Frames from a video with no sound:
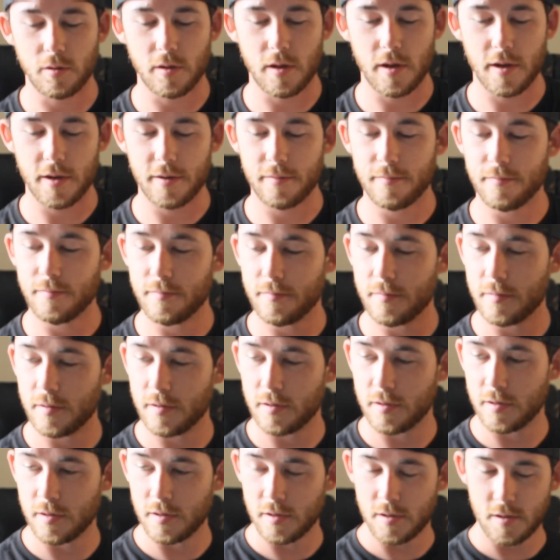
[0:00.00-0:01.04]
line.
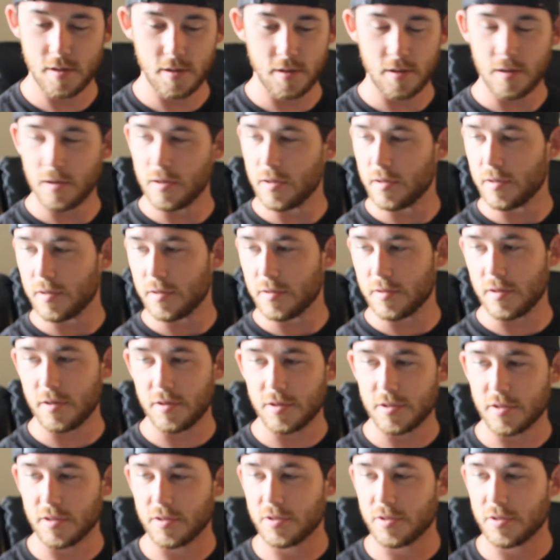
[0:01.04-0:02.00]
So you're just